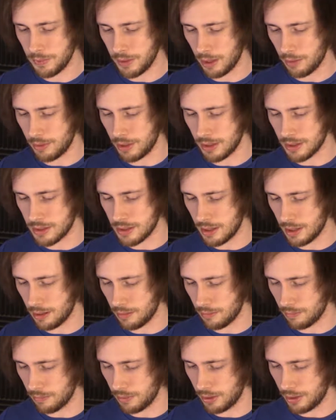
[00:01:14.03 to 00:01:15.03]
I mean, it's
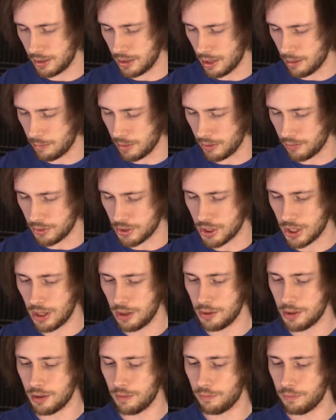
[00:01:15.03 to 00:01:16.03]
not really that big of a challenge.